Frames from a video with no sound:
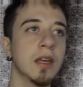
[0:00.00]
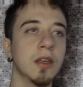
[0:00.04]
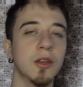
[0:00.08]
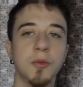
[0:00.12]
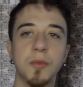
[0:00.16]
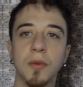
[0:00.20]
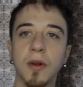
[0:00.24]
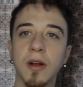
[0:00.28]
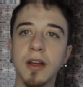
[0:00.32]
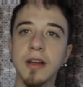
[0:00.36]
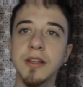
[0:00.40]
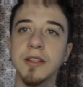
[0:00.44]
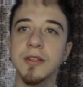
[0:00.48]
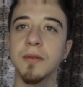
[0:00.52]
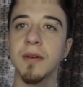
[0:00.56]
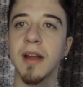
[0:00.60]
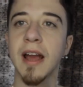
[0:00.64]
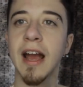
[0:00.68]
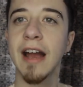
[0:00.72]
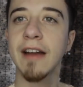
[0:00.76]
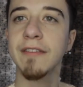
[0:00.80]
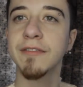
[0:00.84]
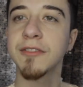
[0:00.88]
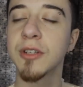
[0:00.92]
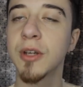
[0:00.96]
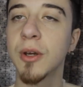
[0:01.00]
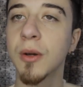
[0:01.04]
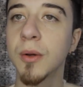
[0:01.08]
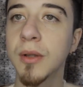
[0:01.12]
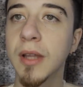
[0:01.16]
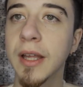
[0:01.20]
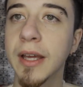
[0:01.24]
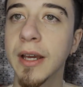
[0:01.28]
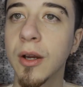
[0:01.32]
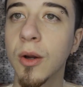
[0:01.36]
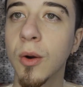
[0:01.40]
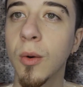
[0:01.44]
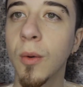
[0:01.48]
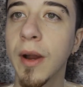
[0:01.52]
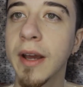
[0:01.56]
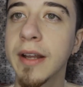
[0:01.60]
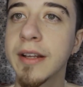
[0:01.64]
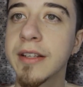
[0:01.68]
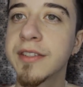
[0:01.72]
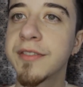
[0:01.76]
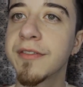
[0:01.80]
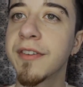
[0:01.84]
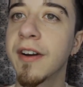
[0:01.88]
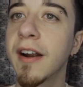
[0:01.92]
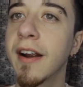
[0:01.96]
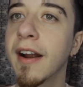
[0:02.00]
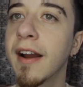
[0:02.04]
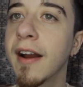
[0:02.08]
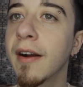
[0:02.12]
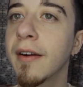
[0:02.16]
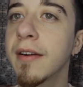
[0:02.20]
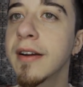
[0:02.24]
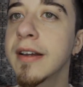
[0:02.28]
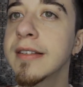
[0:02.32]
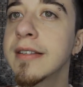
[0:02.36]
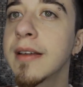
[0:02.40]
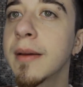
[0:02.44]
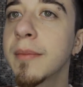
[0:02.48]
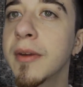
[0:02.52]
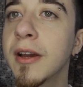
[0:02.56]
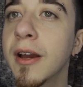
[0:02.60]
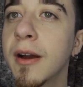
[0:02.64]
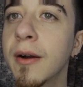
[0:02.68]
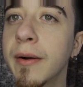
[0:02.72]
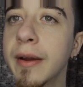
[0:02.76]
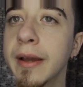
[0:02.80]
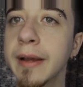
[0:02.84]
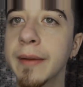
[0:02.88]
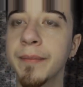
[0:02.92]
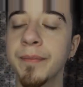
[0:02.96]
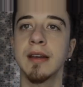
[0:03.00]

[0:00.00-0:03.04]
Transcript: You probably don't have to go like quite as far out as I'm going,